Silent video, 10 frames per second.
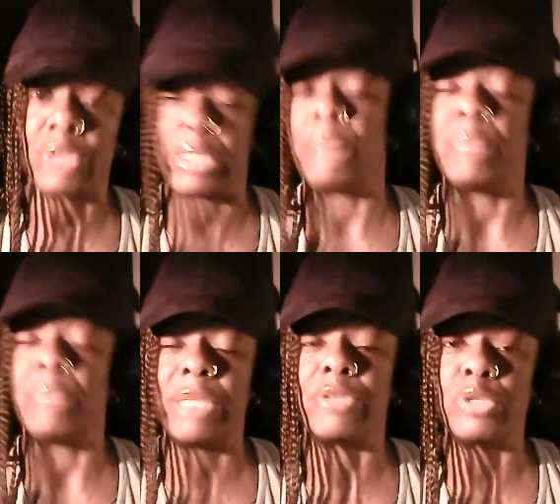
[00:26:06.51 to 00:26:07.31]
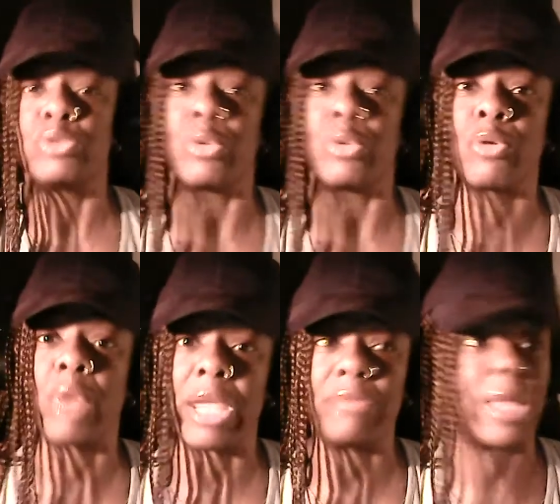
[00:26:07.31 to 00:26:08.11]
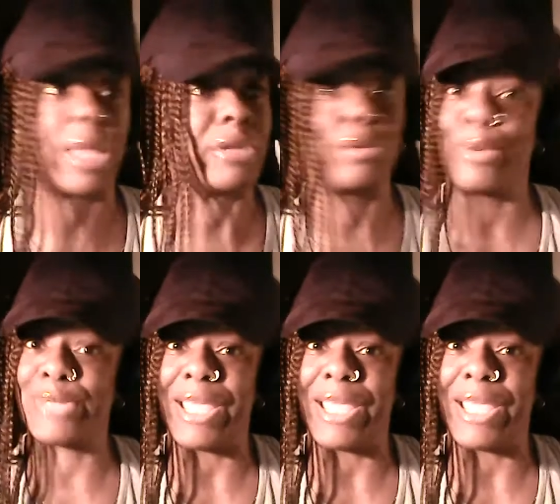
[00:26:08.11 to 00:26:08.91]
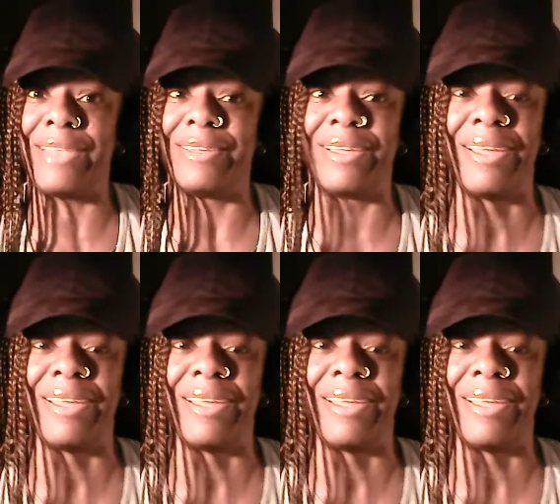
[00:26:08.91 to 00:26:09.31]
they believe in two to a grave. Like, you know what I'm saying?